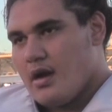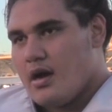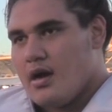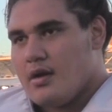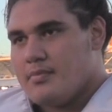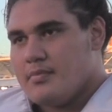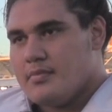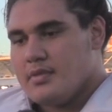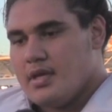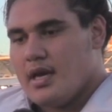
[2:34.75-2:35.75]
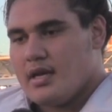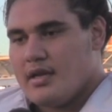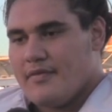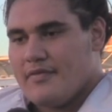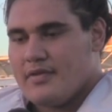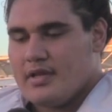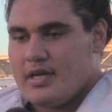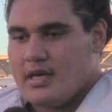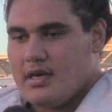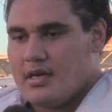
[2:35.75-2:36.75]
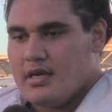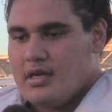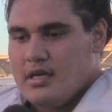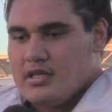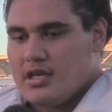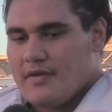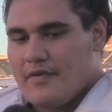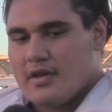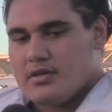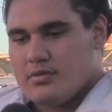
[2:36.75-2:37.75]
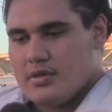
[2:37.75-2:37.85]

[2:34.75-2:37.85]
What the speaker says: Yeah, definitely. Josh Fatu has